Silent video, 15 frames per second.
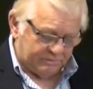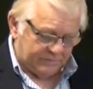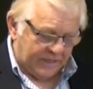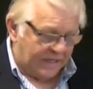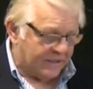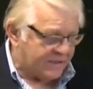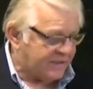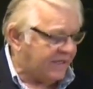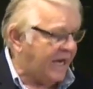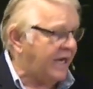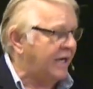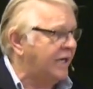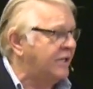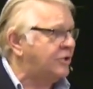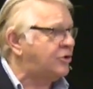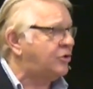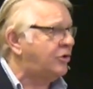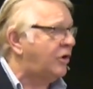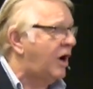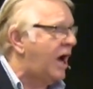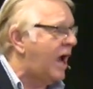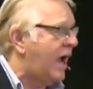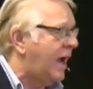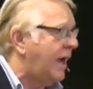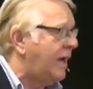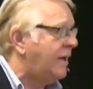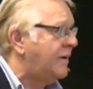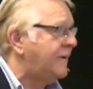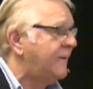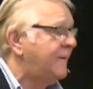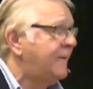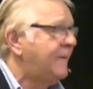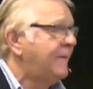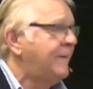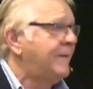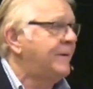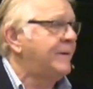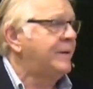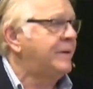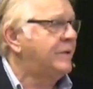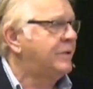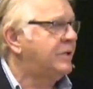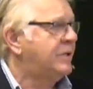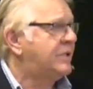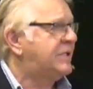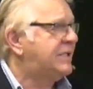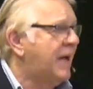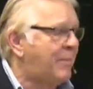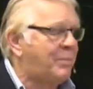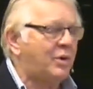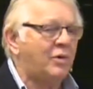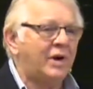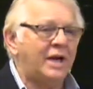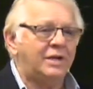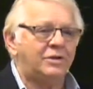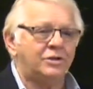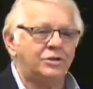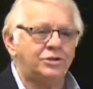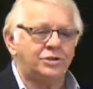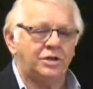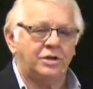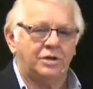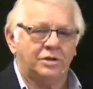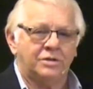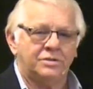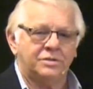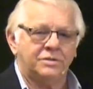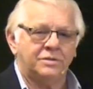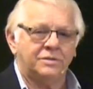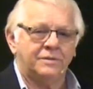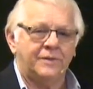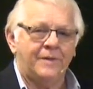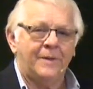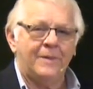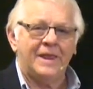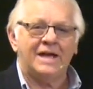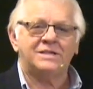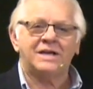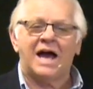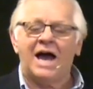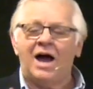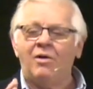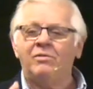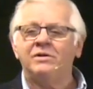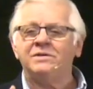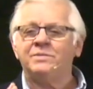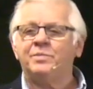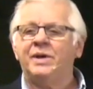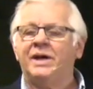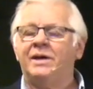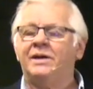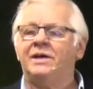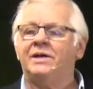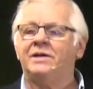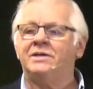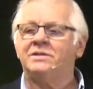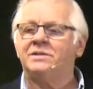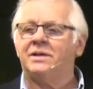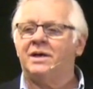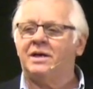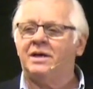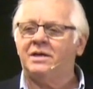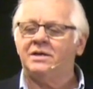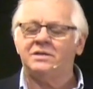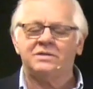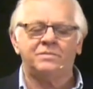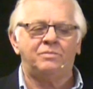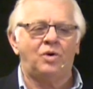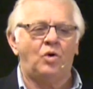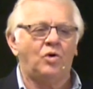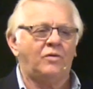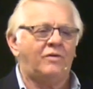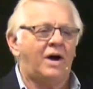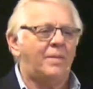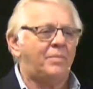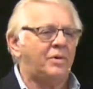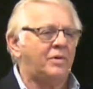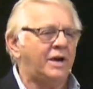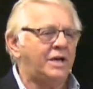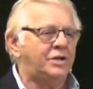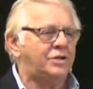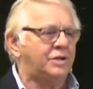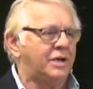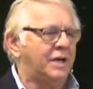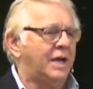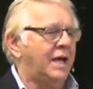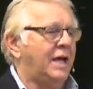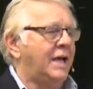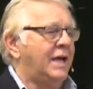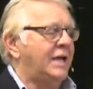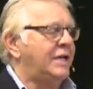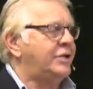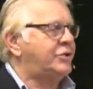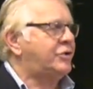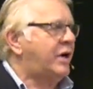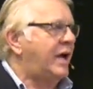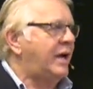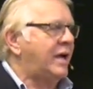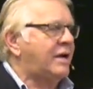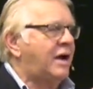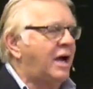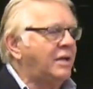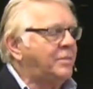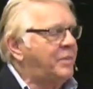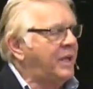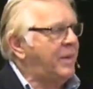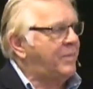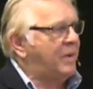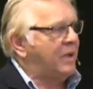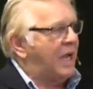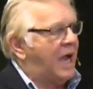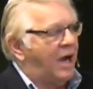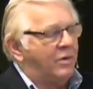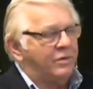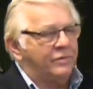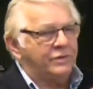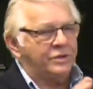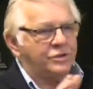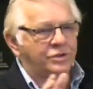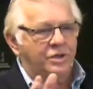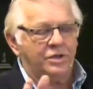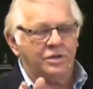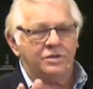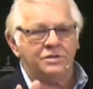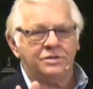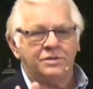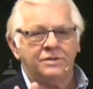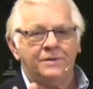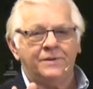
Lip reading: And Satan is trying to separate the church. That's always been his mode of operation. He's trying to cut people out of the church.